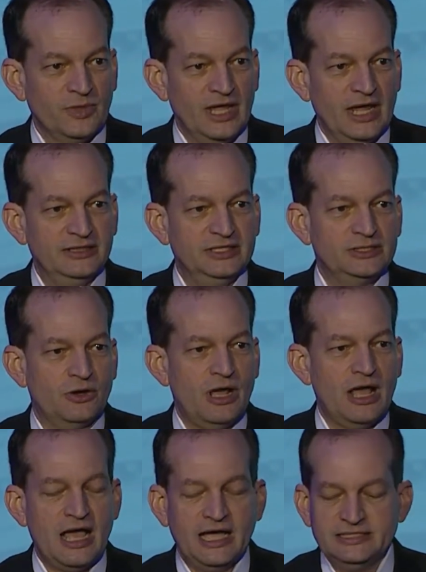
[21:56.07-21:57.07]
And these are
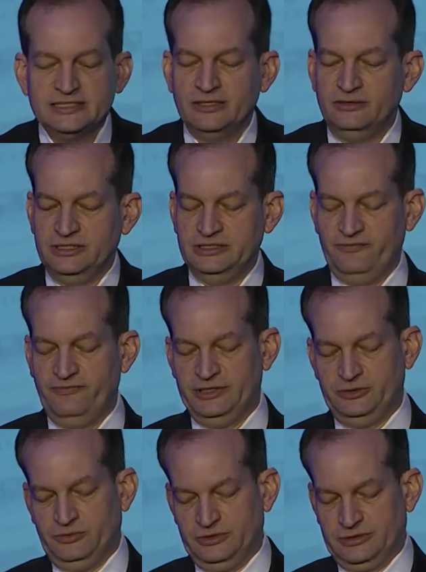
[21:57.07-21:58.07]
high-skilled
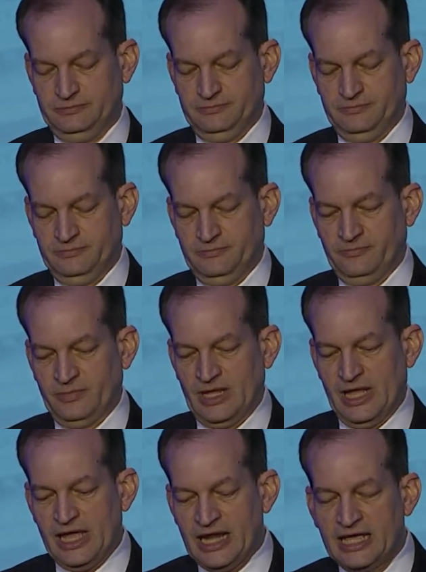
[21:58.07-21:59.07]
individuals.
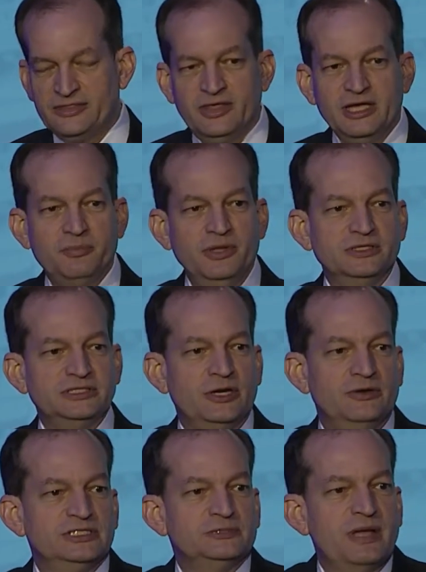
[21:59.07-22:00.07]
And I think
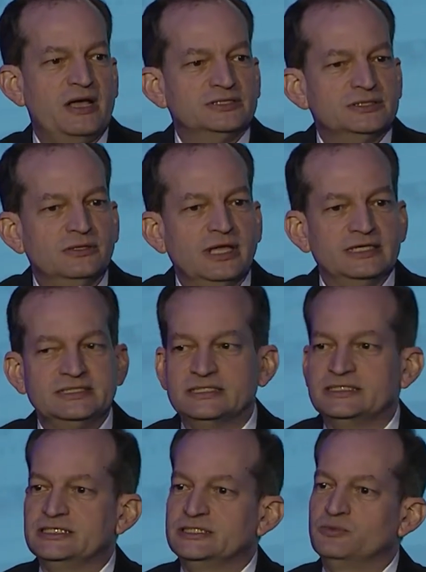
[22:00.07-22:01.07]
military spousal
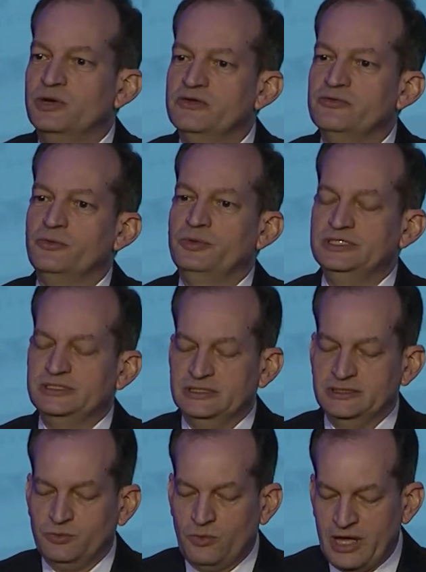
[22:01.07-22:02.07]
license is one of the
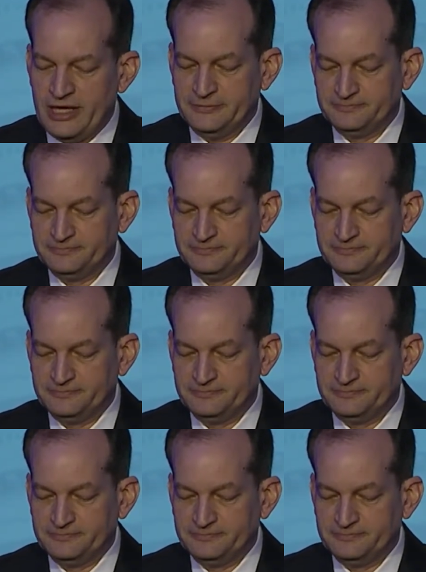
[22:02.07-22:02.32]
reasons why.